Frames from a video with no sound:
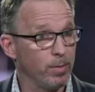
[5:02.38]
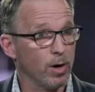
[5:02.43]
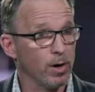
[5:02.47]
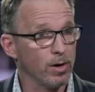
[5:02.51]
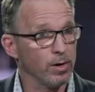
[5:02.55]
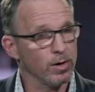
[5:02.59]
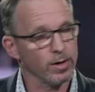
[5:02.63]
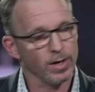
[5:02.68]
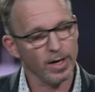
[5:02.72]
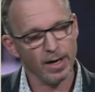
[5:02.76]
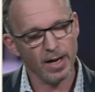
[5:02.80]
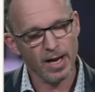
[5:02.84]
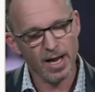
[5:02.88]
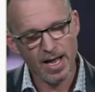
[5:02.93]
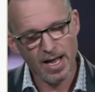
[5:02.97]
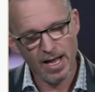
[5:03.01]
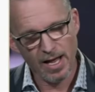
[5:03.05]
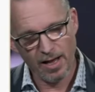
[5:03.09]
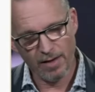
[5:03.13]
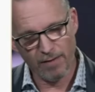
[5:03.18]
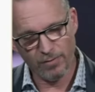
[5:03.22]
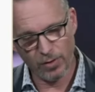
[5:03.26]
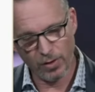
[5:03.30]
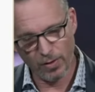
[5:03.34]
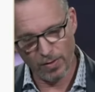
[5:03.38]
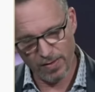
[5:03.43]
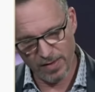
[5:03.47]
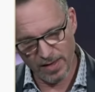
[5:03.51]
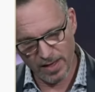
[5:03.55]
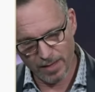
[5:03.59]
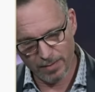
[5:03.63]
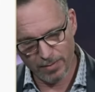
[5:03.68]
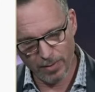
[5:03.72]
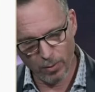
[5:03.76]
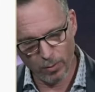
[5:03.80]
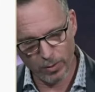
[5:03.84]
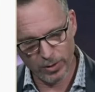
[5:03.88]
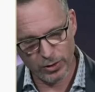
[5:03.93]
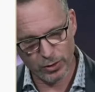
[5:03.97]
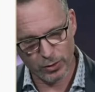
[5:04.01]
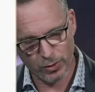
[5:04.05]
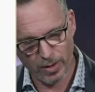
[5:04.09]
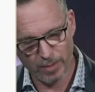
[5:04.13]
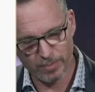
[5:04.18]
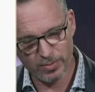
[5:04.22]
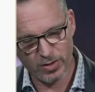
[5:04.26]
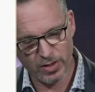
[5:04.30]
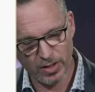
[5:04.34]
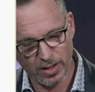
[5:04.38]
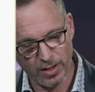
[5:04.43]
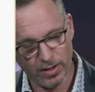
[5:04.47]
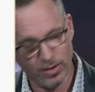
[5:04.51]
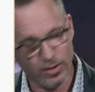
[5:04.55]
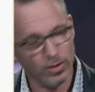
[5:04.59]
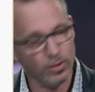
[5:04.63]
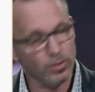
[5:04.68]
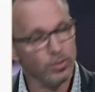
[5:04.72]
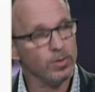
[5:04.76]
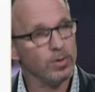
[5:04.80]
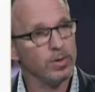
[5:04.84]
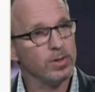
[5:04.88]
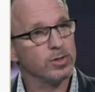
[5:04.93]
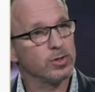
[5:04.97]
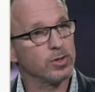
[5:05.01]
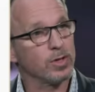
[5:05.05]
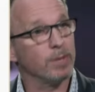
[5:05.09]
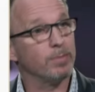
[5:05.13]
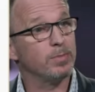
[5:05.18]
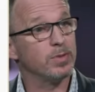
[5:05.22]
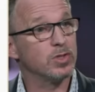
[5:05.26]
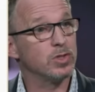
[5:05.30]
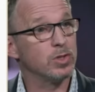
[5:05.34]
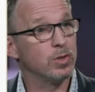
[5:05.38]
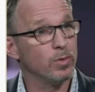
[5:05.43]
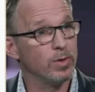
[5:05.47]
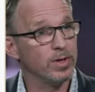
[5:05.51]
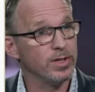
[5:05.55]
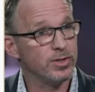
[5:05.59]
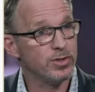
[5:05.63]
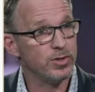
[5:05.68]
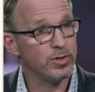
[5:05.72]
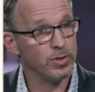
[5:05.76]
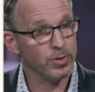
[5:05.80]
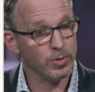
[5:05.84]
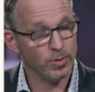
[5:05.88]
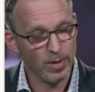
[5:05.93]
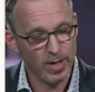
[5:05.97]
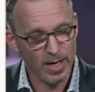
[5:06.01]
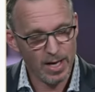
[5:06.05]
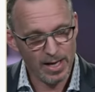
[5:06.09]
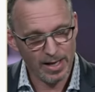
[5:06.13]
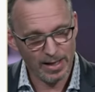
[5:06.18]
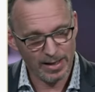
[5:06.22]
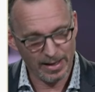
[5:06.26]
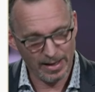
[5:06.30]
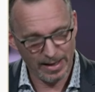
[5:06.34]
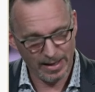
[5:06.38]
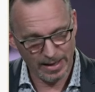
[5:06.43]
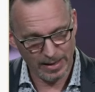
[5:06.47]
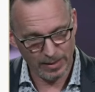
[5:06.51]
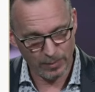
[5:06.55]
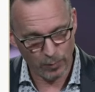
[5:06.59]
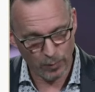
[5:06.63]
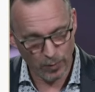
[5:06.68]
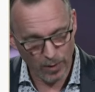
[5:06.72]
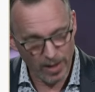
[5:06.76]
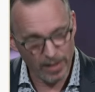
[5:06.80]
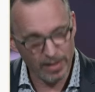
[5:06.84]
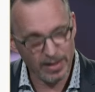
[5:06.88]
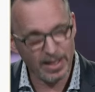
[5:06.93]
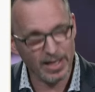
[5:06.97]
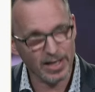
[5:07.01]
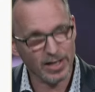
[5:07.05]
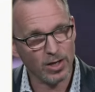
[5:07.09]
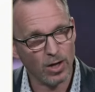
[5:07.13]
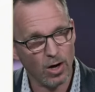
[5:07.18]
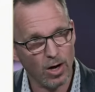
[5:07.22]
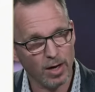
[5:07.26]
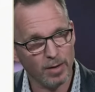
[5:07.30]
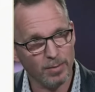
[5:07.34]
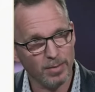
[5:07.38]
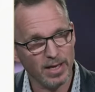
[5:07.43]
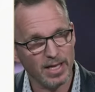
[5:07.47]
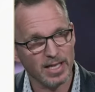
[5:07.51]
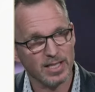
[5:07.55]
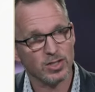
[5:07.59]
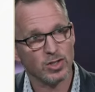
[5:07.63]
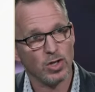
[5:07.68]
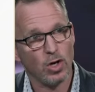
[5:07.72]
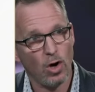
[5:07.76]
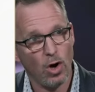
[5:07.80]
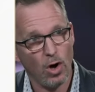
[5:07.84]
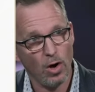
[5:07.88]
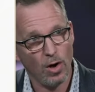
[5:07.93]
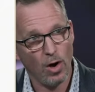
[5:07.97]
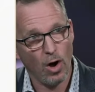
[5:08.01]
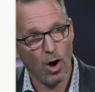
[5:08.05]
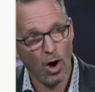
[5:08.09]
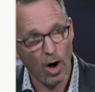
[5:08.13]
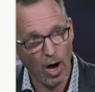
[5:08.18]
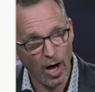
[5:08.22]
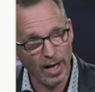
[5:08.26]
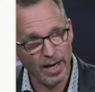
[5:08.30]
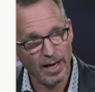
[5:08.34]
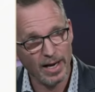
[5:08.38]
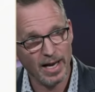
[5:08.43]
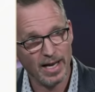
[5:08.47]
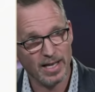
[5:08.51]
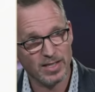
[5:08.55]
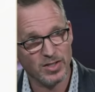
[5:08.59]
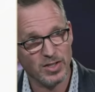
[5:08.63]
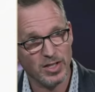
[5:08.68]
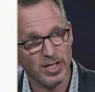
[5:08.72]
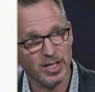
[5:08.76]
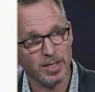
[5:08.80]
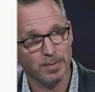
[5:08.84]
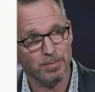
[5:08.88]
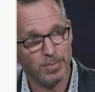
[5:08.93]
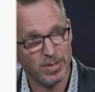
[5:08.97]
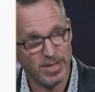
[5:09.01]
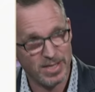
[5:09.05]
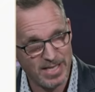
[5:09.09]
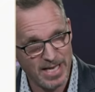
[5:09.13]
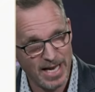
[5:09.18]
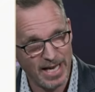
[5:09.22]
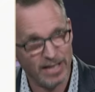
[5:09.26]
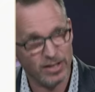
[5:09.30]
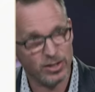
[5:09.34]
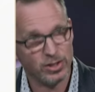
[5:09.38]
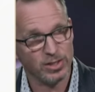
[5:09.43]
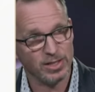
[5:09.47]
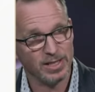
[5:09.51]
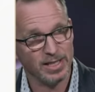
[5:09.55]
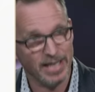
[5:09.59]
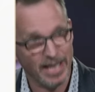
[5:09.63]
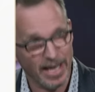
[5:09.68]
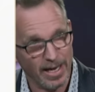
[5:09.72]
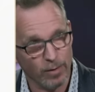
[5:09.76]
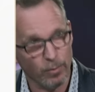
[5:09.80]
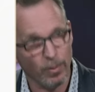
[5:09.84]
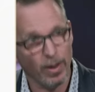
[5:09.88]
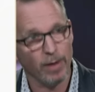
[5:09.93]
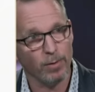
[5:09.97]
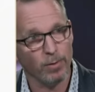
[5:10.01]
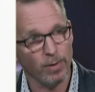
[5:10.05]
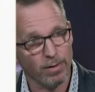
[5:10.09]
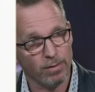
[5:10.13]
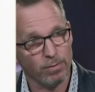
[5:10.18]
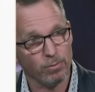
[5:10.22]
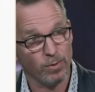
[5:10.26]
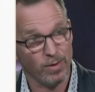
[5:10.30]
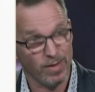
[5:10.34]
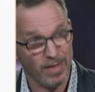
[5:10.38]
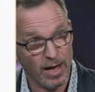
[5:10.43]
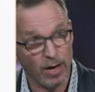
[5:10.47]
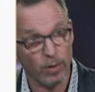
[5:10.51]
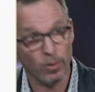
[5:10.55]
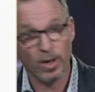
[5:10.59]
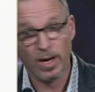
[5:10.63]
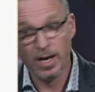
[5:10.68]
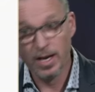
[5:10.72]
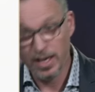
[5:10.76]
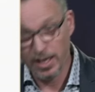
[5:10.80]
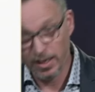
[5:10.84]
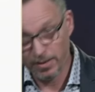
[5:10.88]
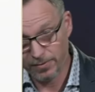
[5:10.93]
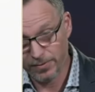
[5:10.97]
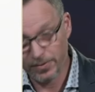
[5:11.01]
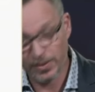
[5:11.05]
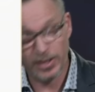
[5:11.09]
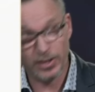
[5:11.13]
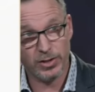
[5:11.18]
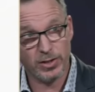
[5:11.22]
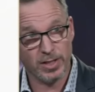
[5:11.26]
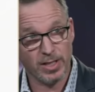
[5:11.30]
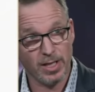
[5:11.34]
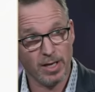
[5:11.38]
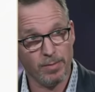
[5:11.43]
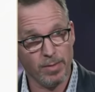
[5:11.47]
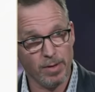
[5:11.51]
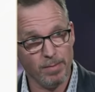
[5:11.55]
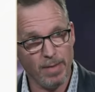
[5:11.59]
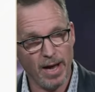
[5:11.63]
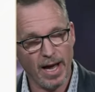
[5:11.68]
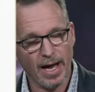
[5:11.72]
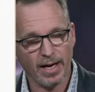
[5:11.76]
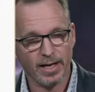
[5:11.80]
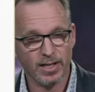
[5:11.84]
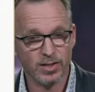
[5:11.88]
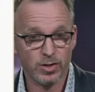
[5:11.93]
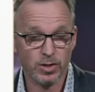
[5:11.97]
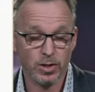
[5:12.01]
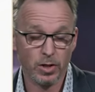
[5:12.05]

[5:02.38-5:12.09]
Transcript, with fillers: partner. And if you think about what Trump's going to do, Trump is going to run the economy as hot as he can potentially get away with without inflation coming back. And